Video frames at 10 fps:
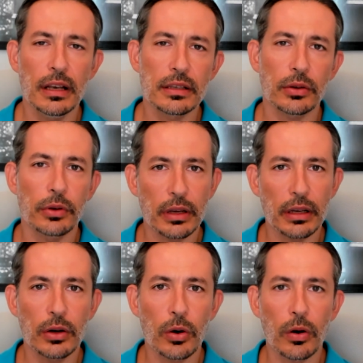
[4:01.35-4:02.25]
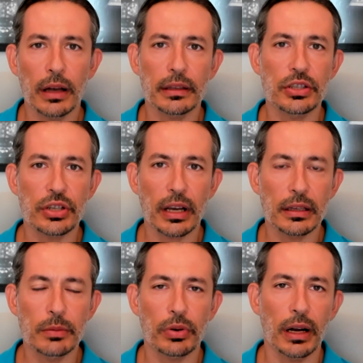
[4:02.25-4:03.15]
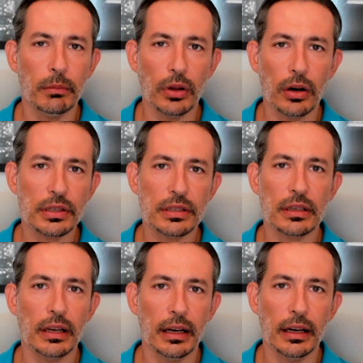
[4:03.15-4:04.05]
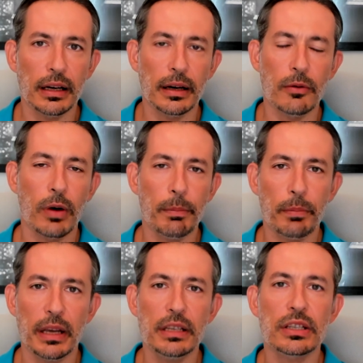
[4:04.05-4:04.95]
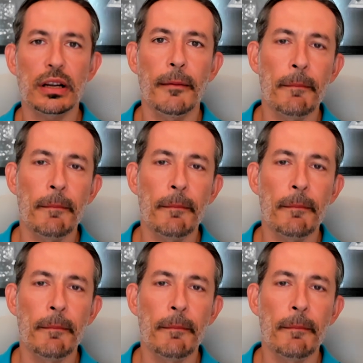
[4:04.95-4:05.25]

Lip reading: So you can go out and check the PrimeBlocks web page